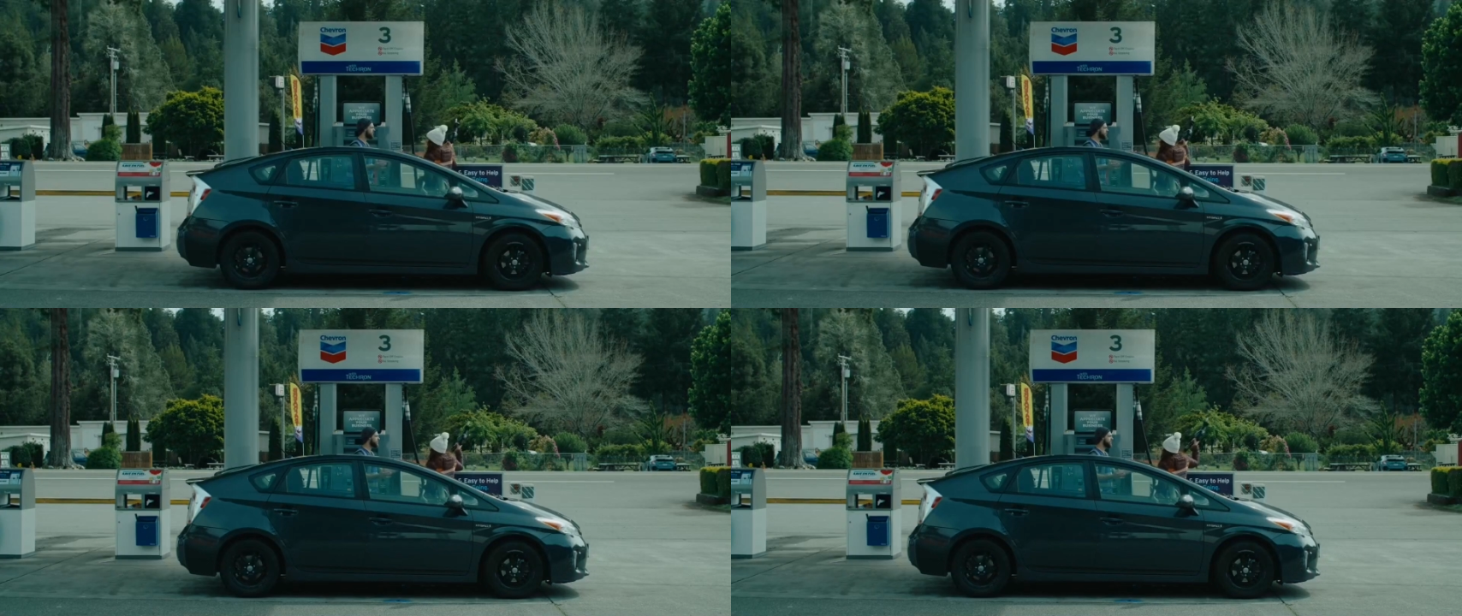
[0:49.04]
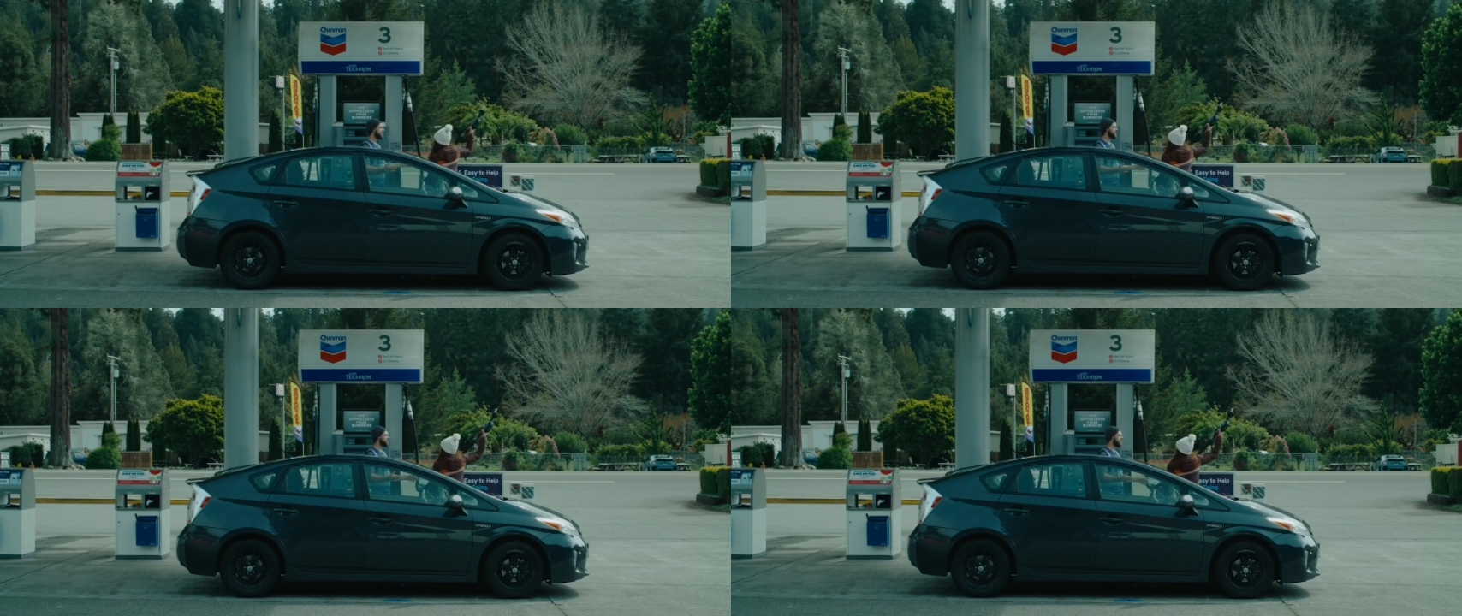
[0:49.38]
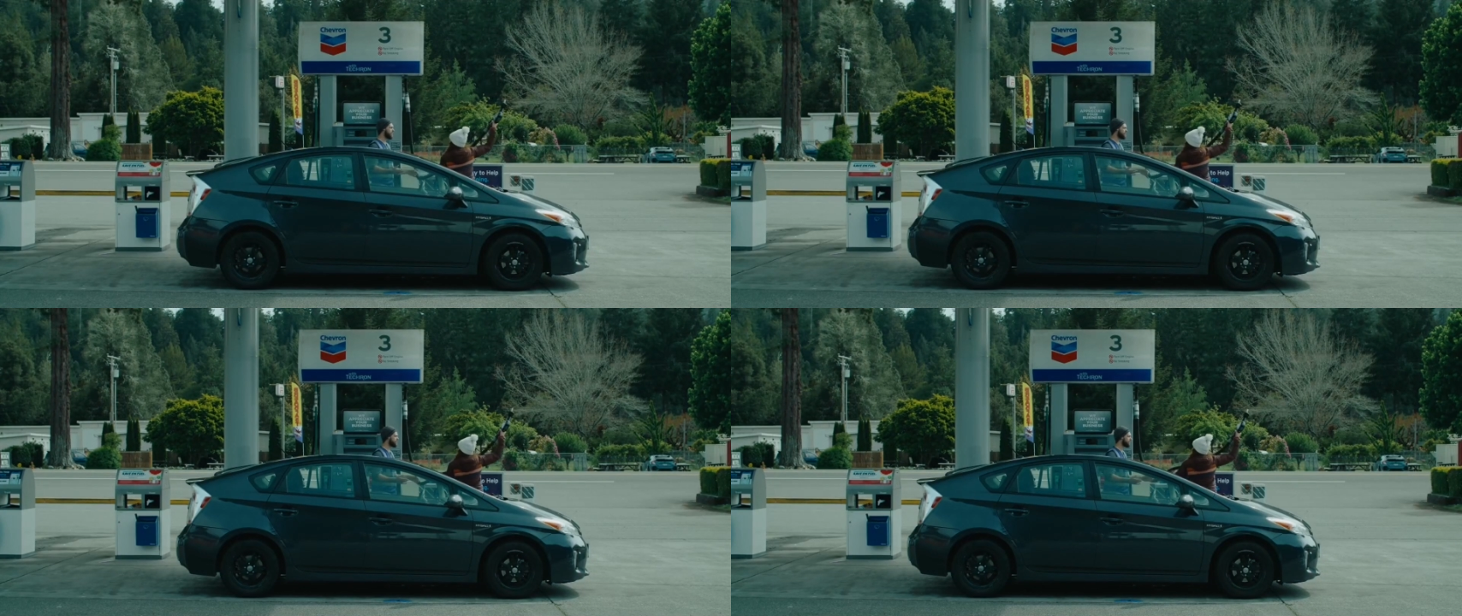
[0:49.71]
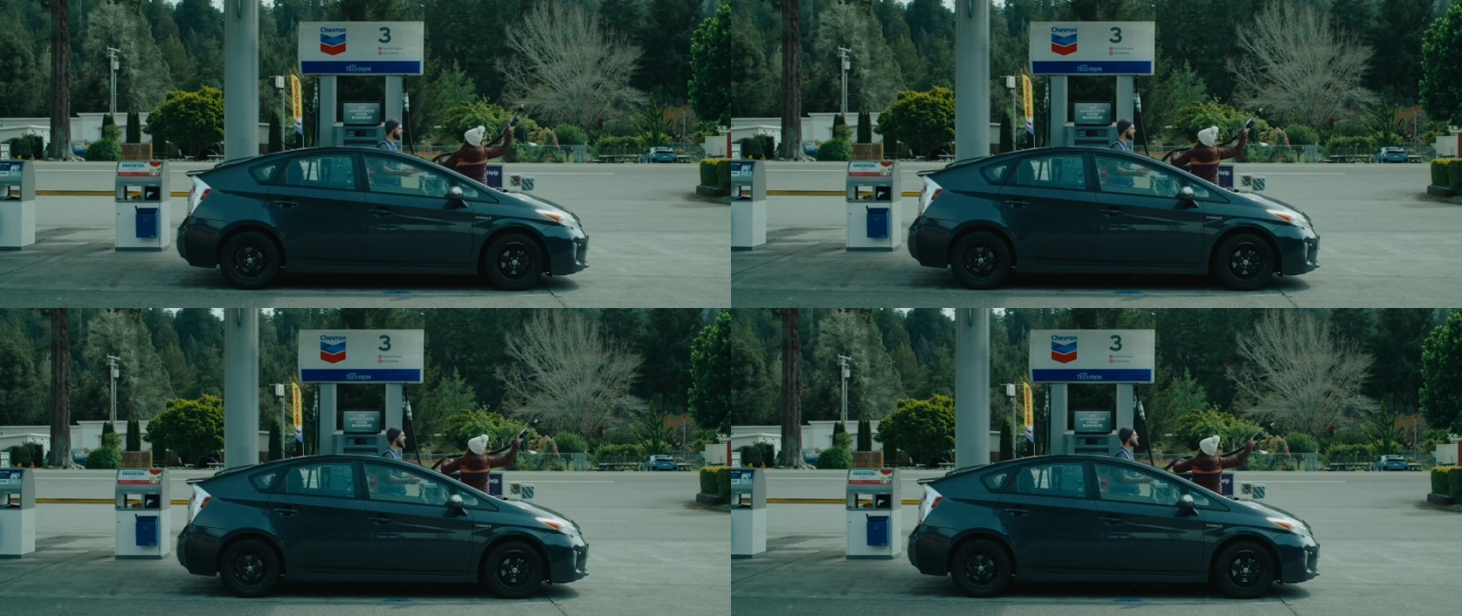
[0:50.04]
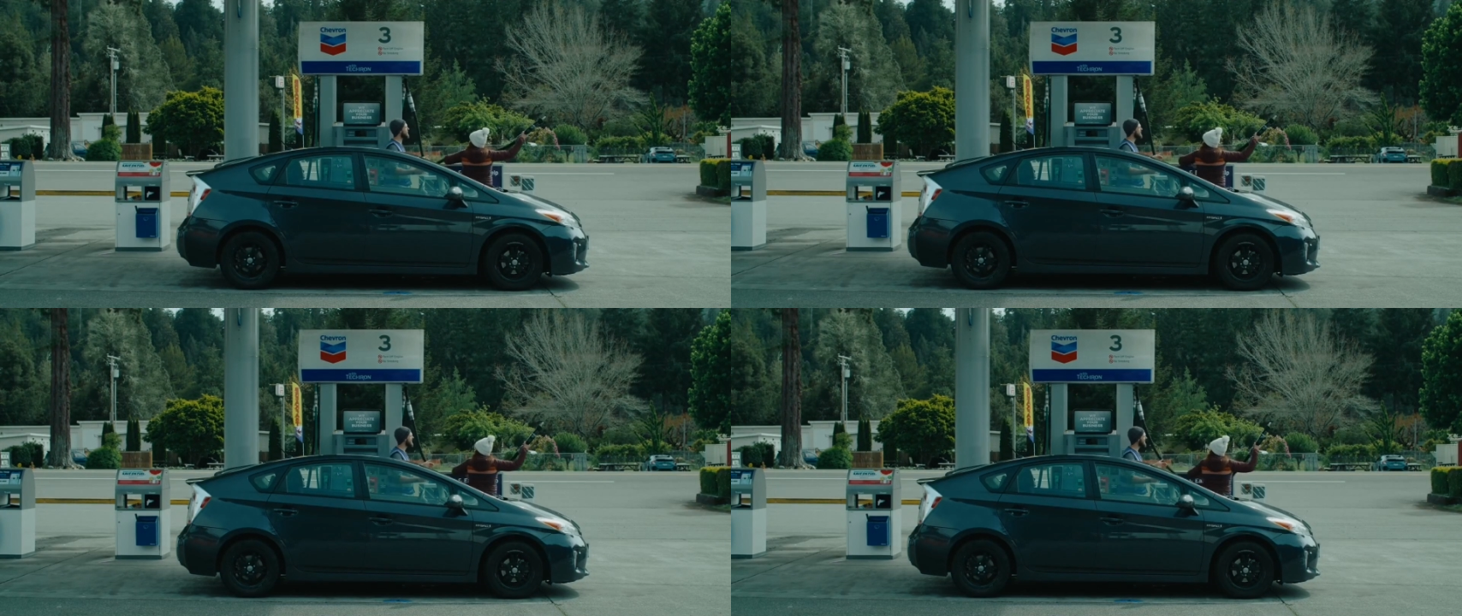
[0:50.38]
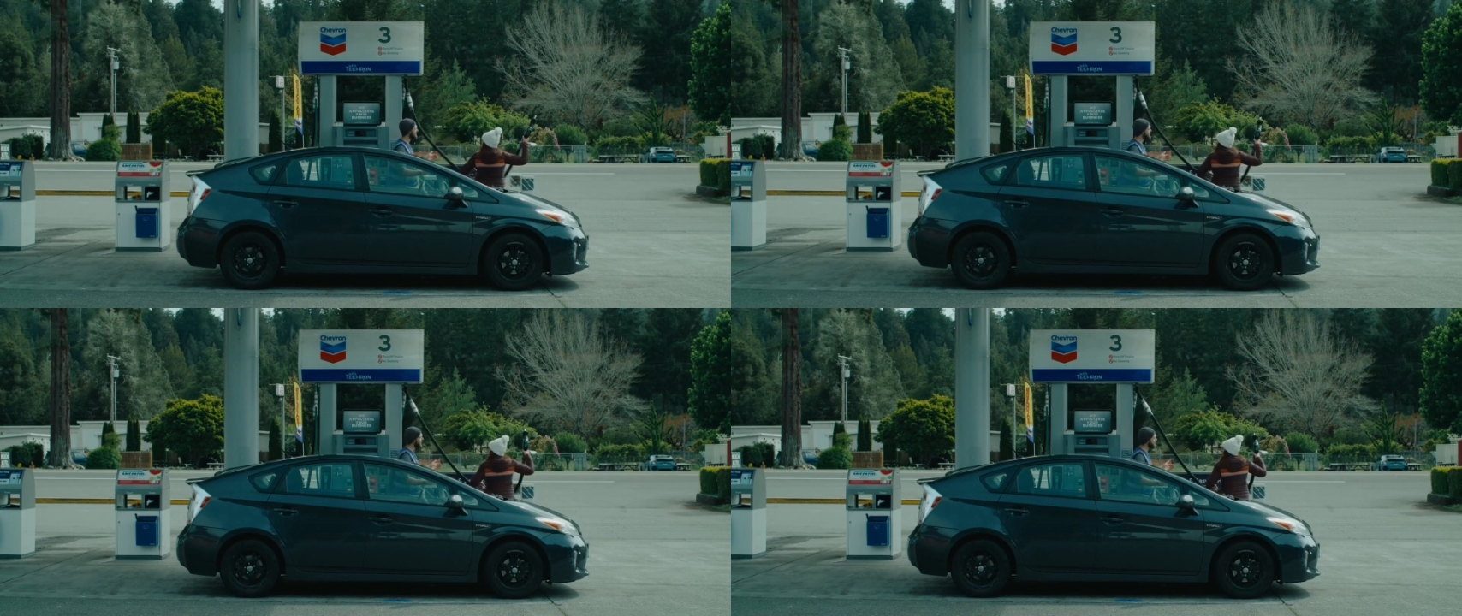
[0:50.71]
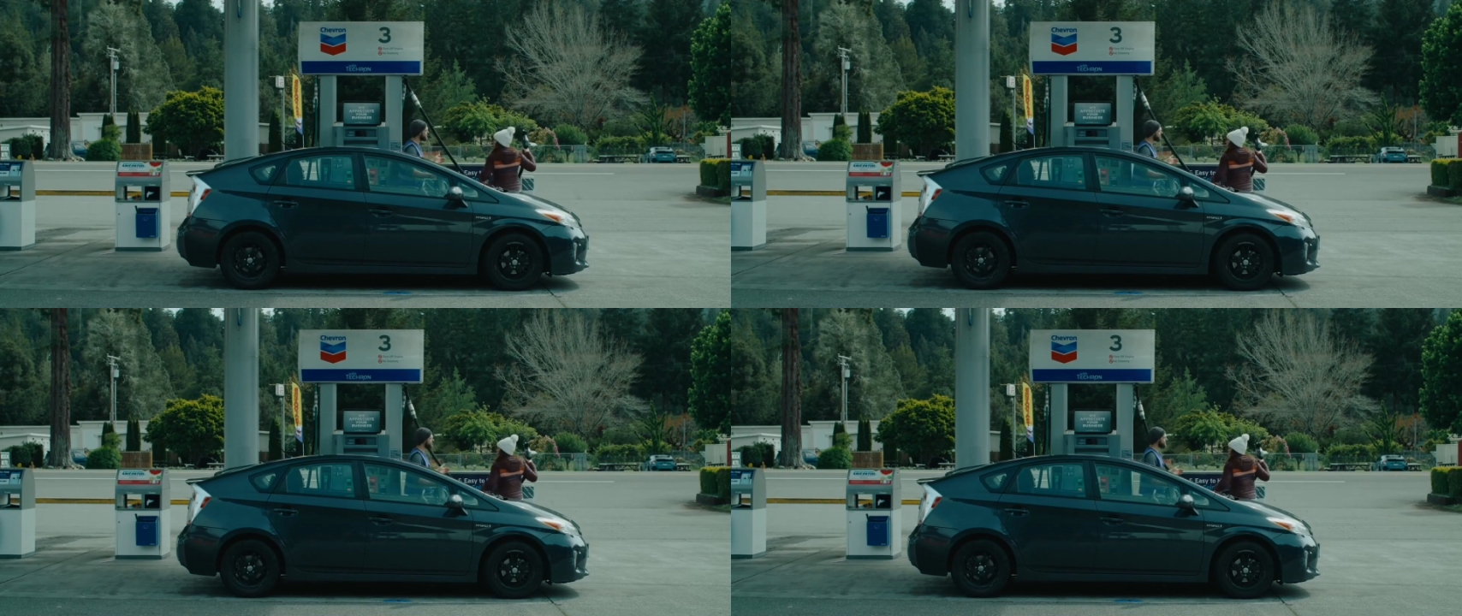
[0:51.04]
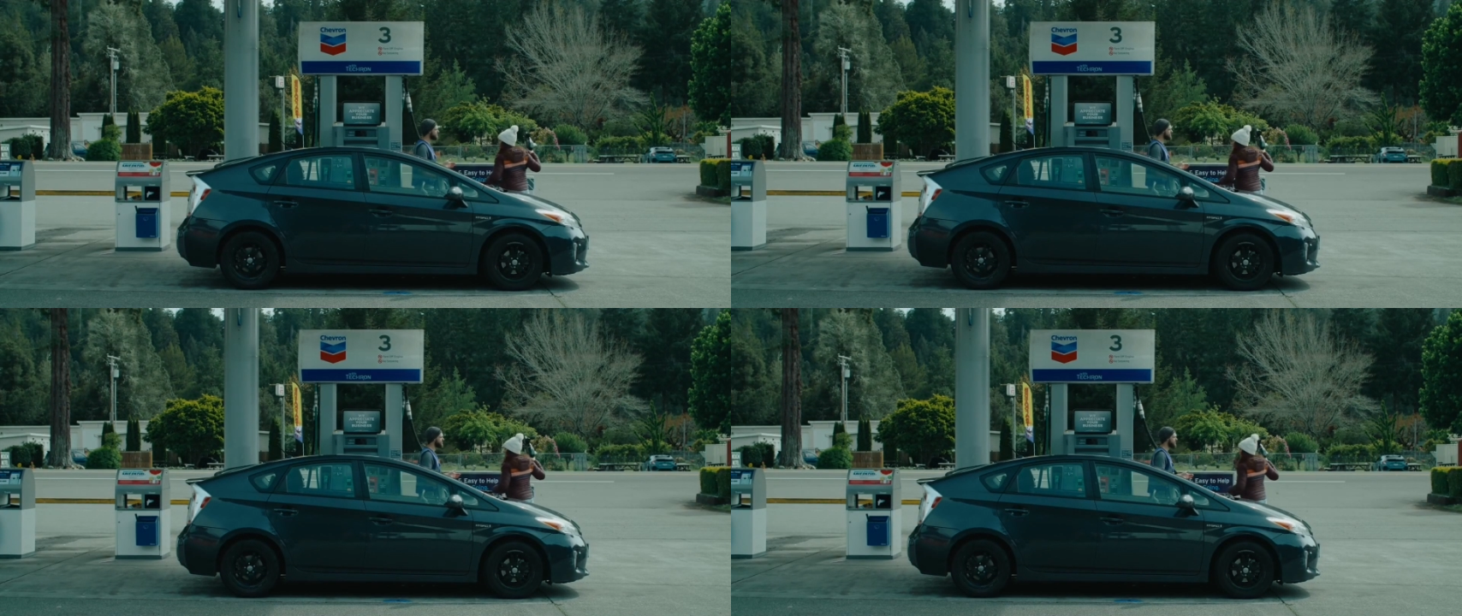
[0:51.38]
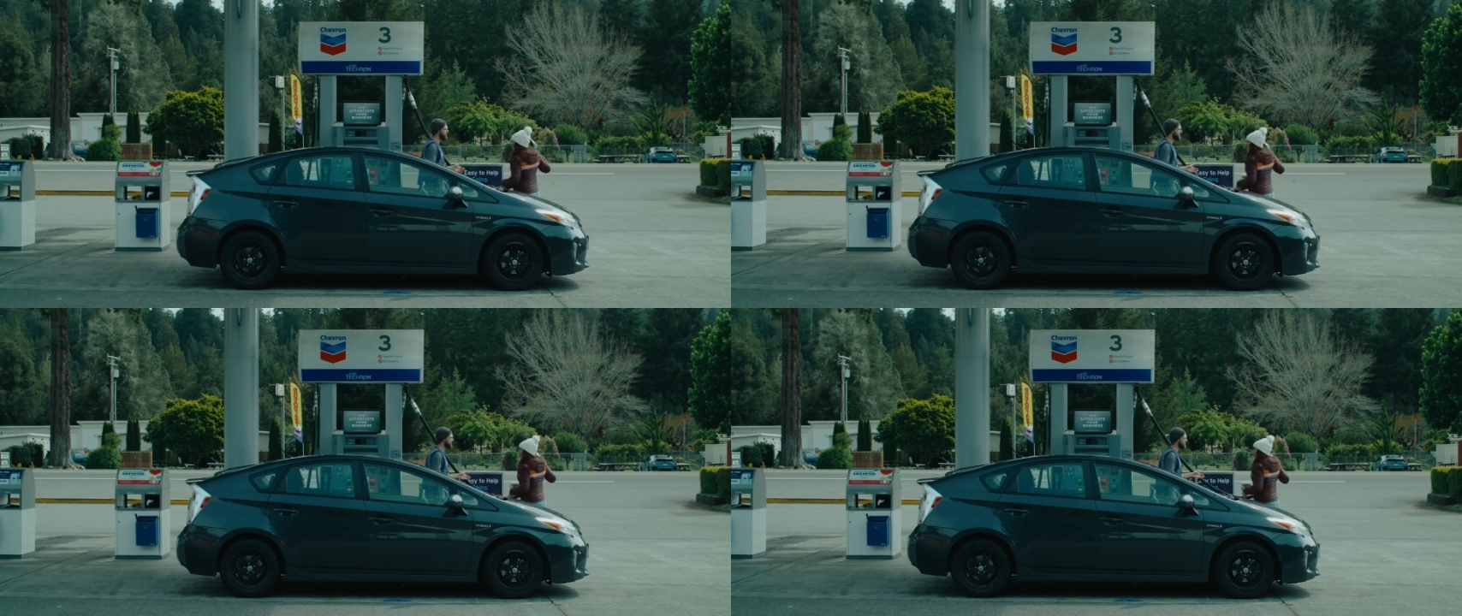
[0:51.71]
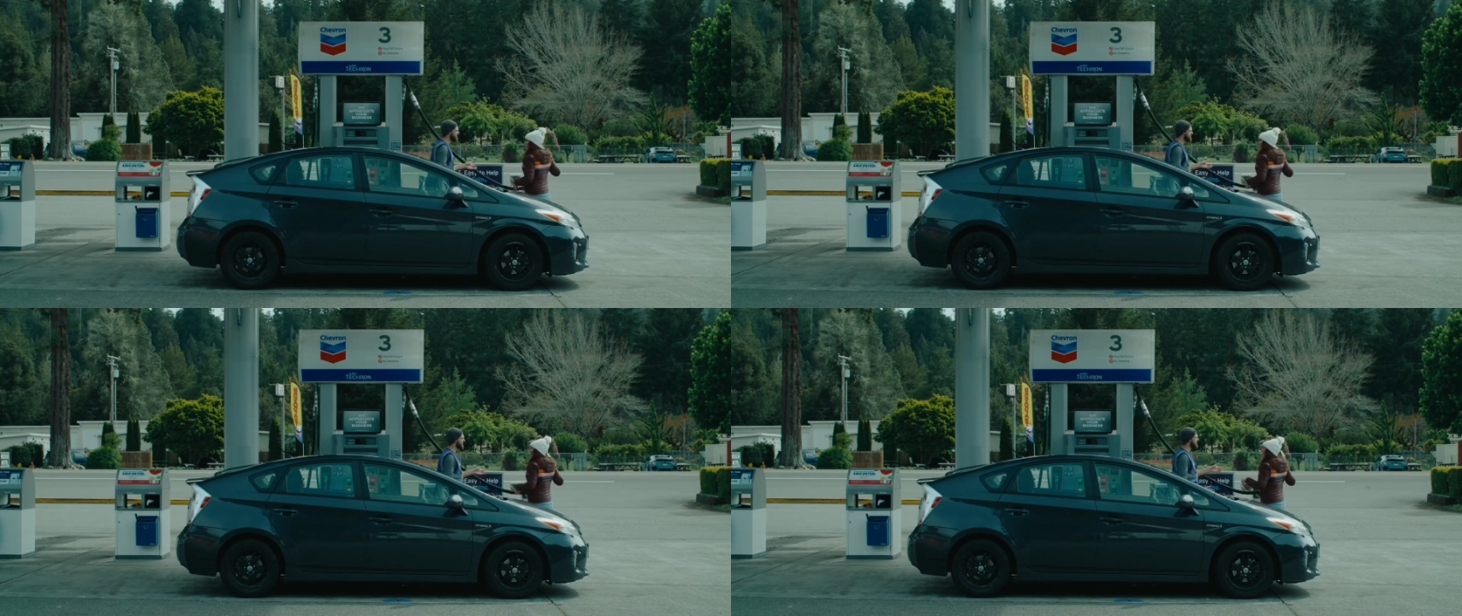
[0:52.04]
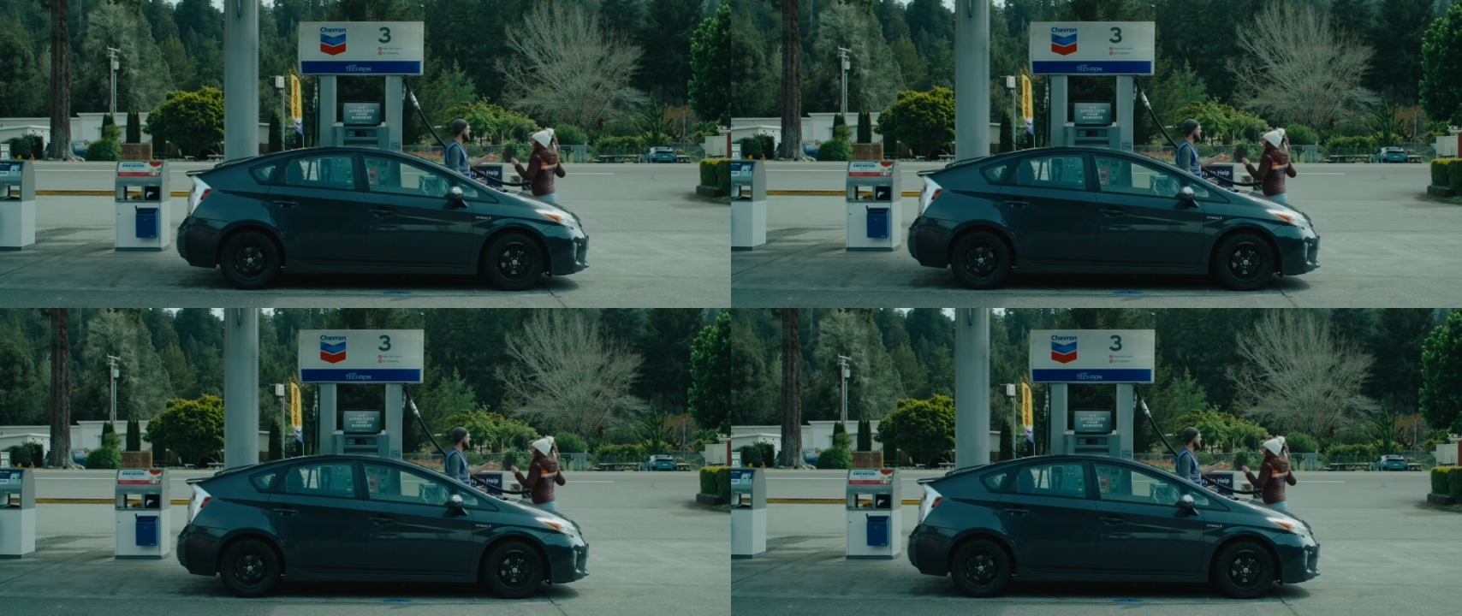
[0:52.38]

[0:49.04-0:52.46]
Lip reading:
Nobody's mouth can be seen.